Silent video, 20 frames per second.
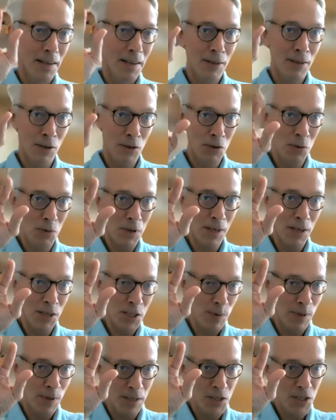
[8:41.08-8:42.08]
the nucleus
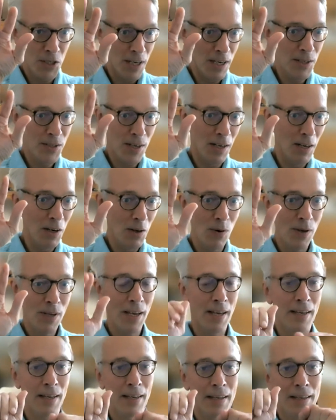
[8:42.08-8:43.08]
where the genes are
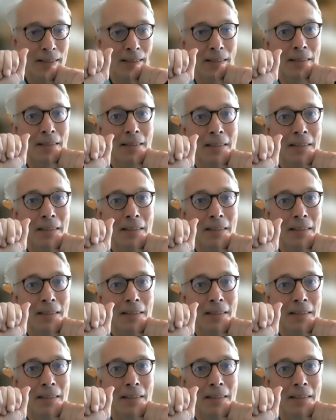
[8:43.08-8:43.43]
located,